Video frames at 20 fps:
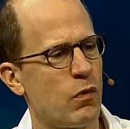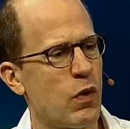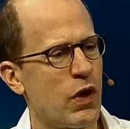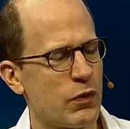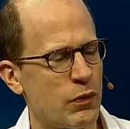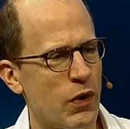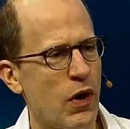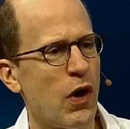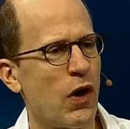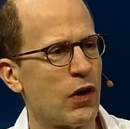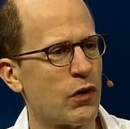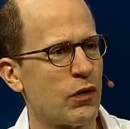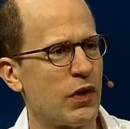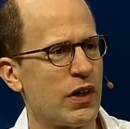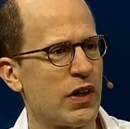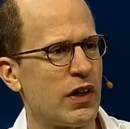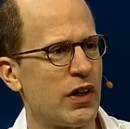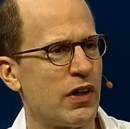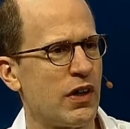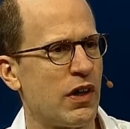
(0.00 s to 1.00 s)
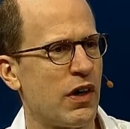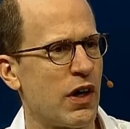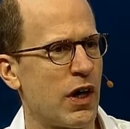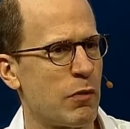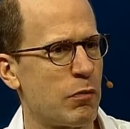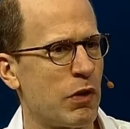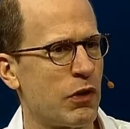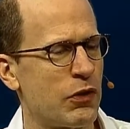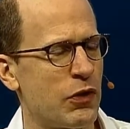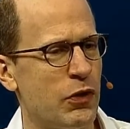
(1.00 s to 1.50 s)
what we already are
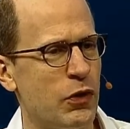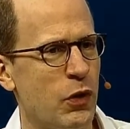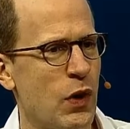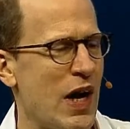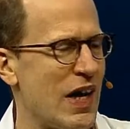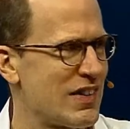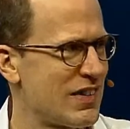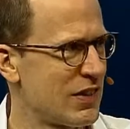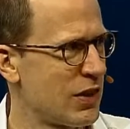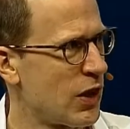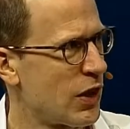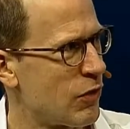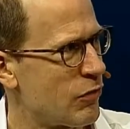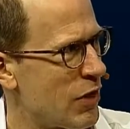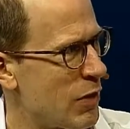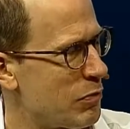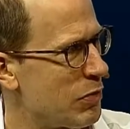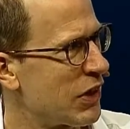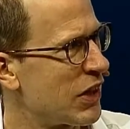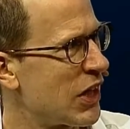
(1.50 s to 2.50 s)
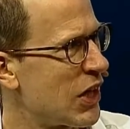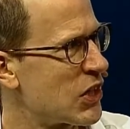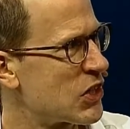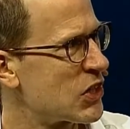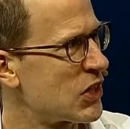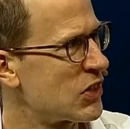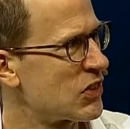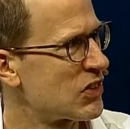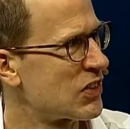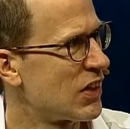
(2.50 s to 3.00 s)
able to do has a lot of
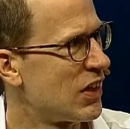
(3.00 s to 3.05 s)
applications.